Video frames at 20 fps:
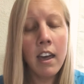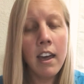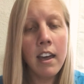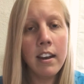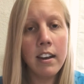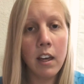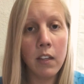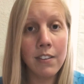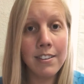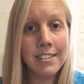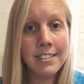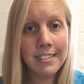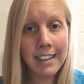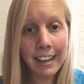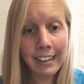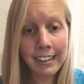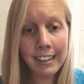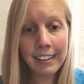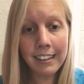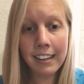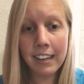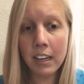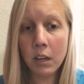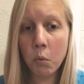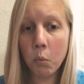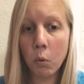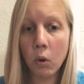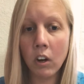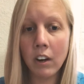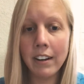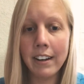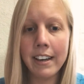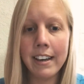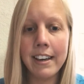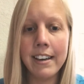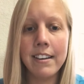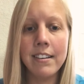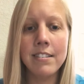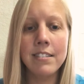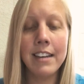Now, the second keyword
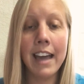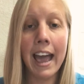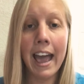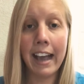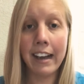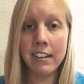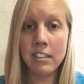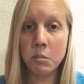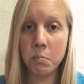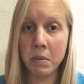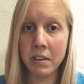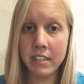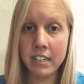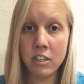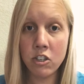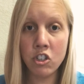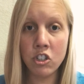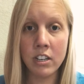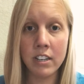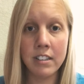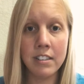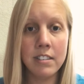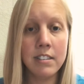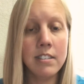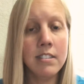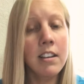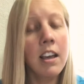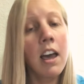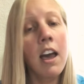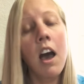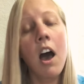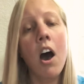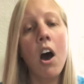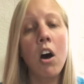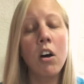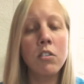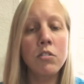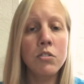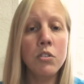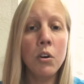is expeditions.
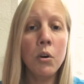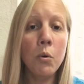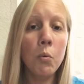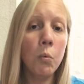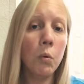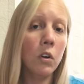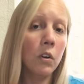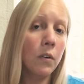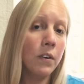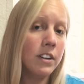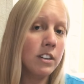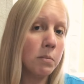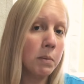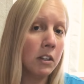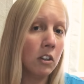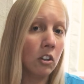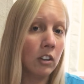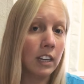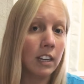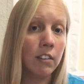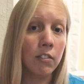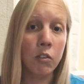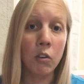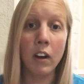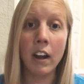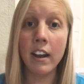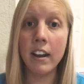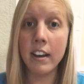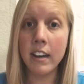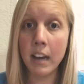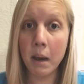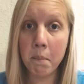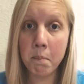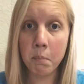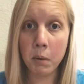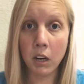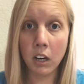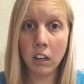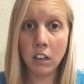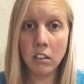Also, we're going to be looking for a
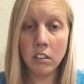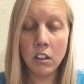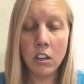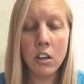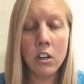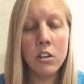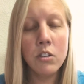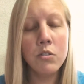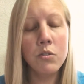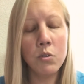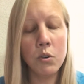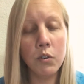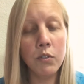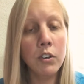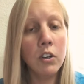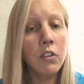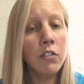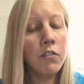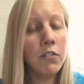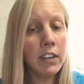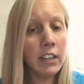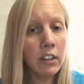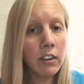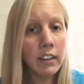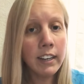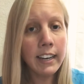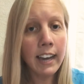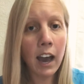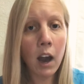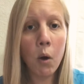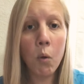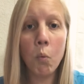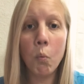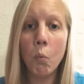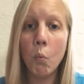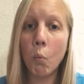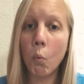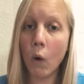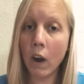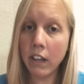number. So if you're figuring out
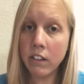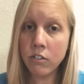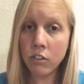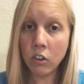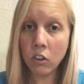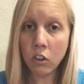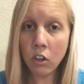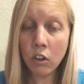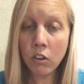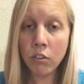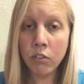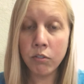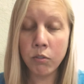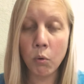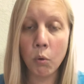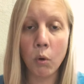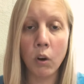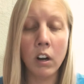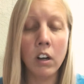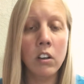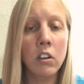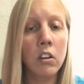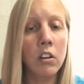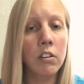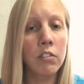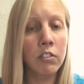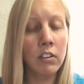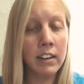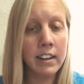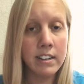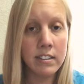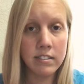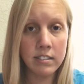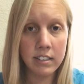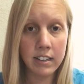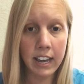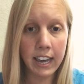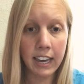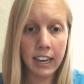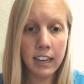what to look for his
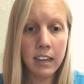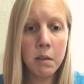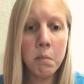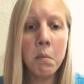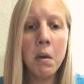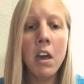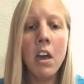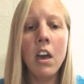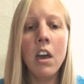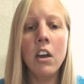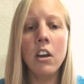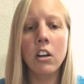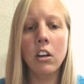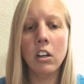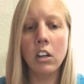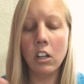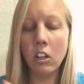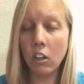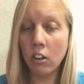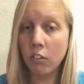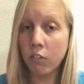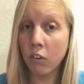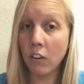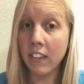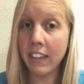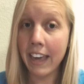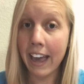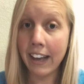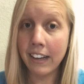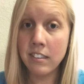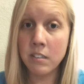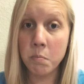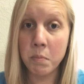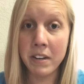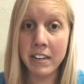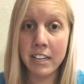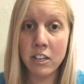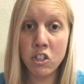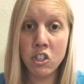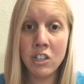name, you're going to look for the
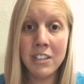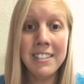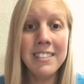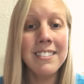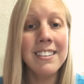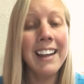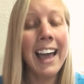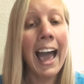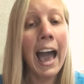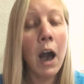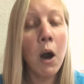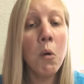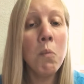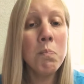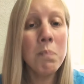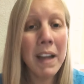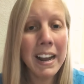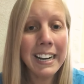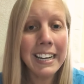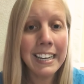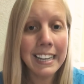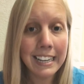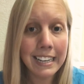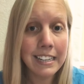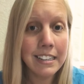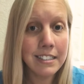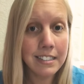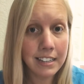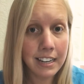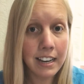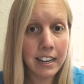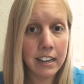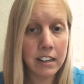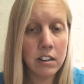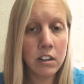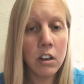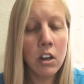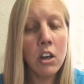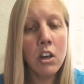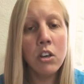expeditions and how many he
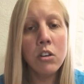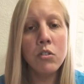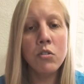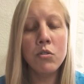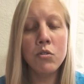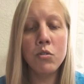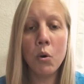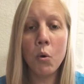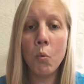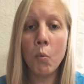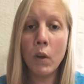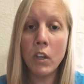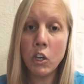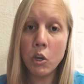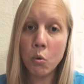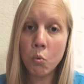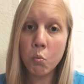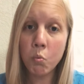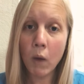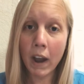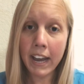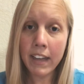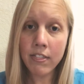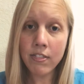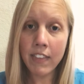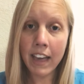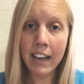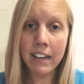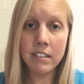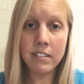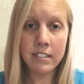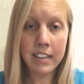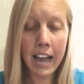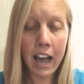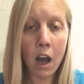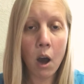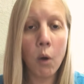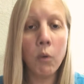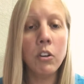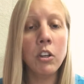did. So when you write that
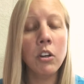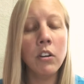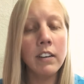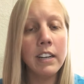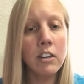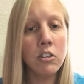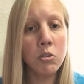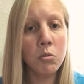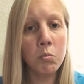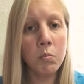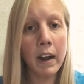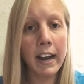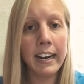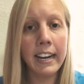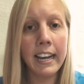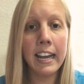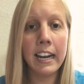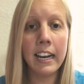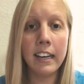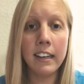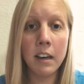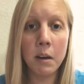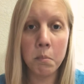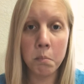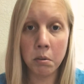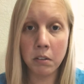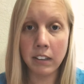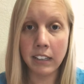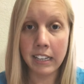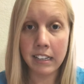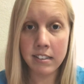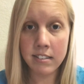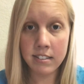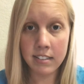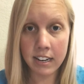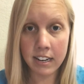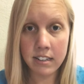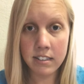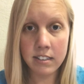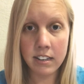down, you need to write a complete
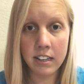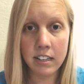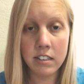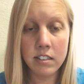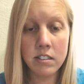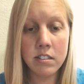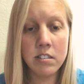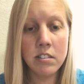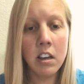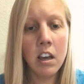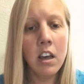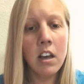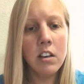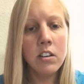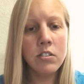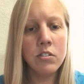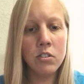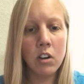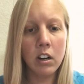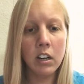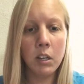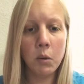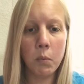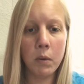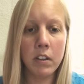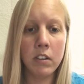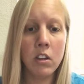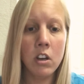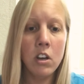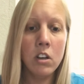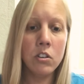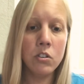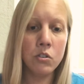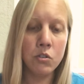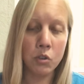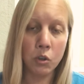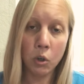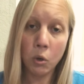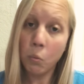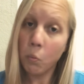sentence, starting with
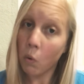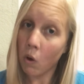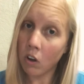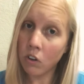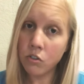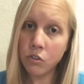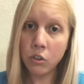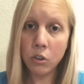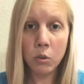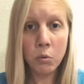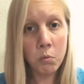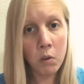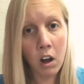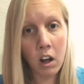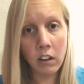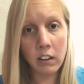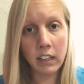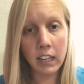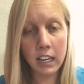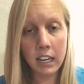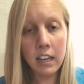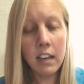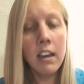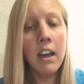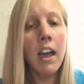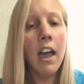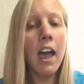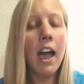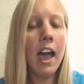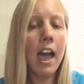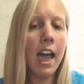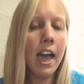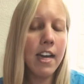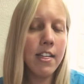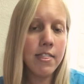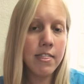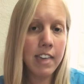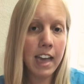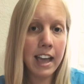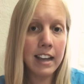Sir Walter Raleigh,
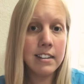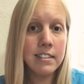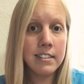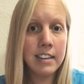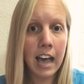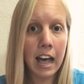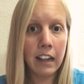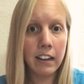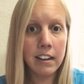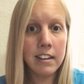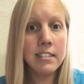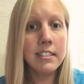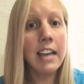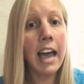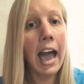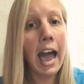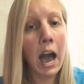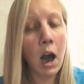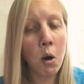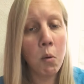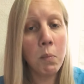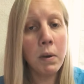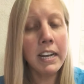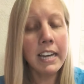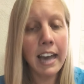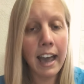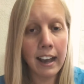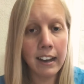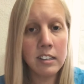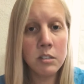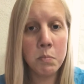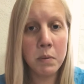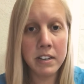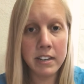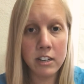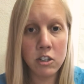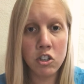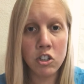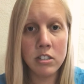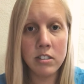and then tell us how many
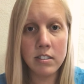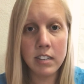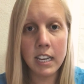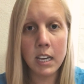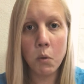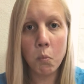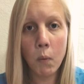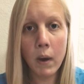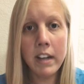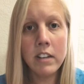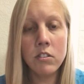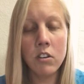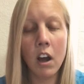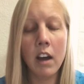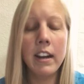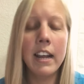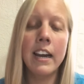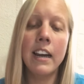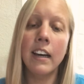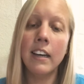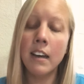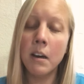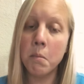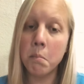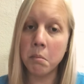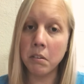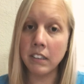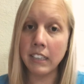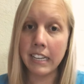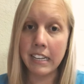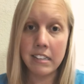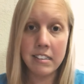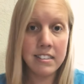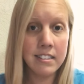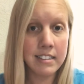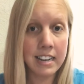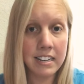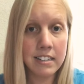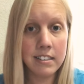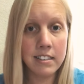expeditions he went on in a complete
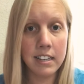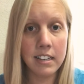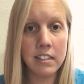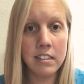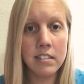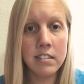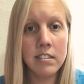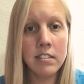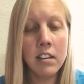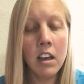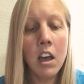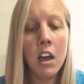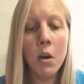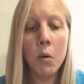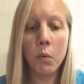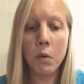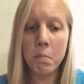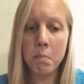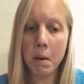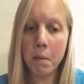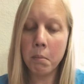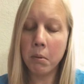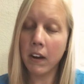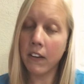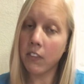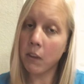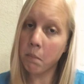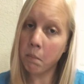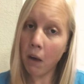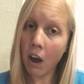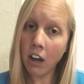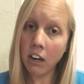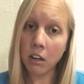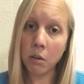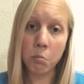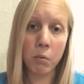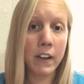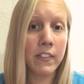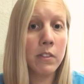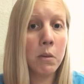sentence. Remember, at the bottom,
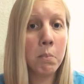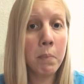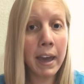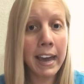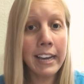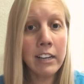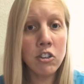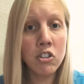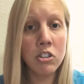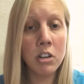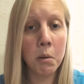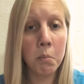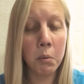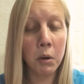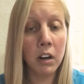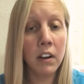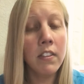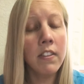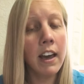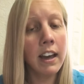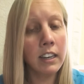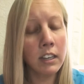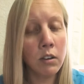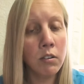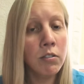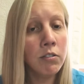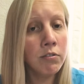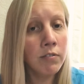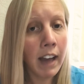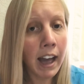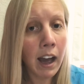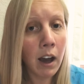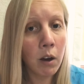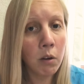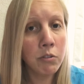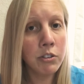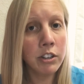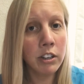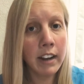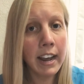write the page number that you
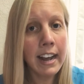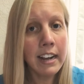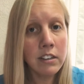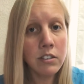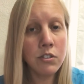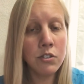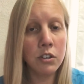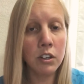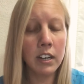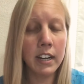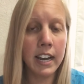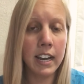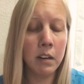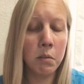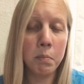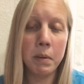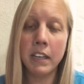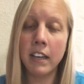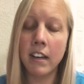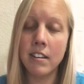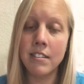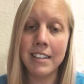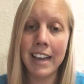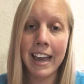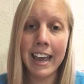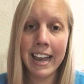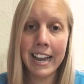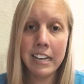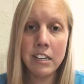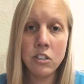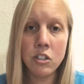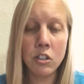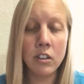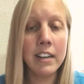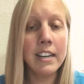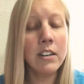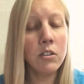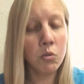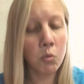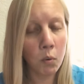found your answer in, because that answer
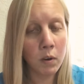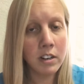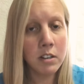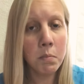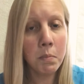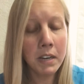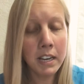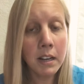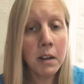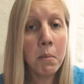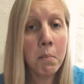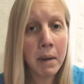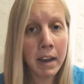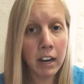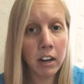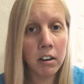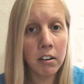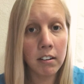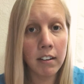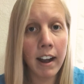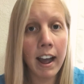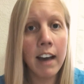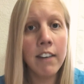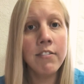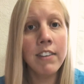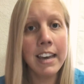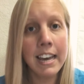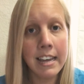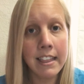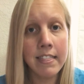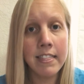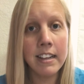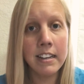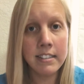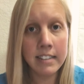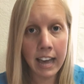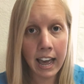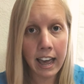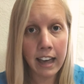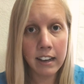is going to be in a paragraph in the
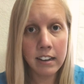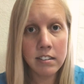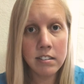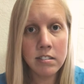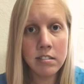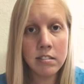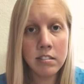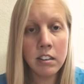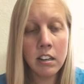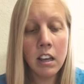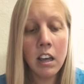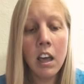text.